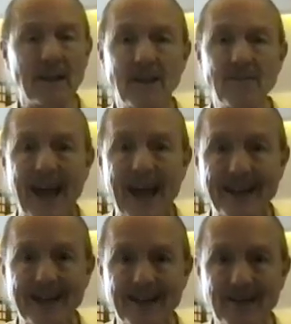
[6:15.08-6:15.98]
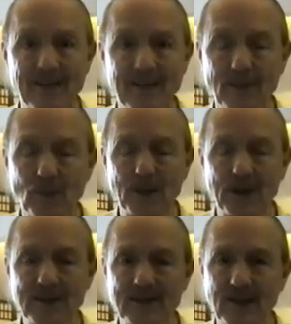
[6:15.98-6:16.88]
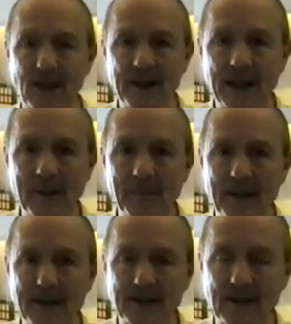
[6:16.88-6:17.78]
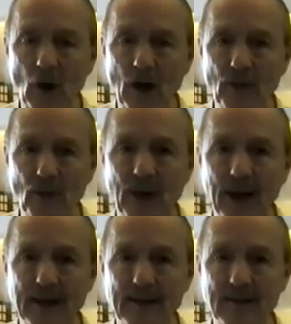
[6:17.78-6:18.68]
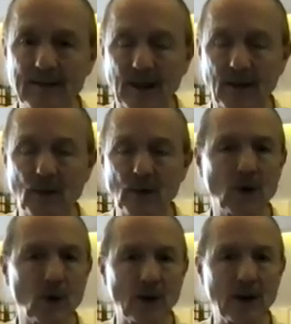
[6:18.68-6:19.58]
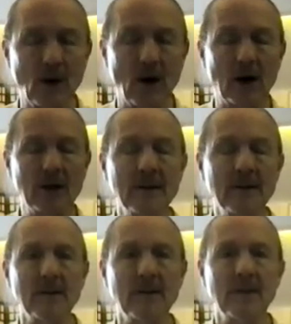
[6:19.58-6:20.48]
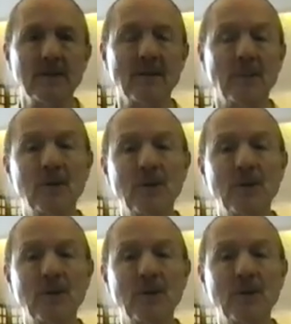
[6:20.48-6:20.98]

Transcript: love addict was a name that the author had discovered early on, someone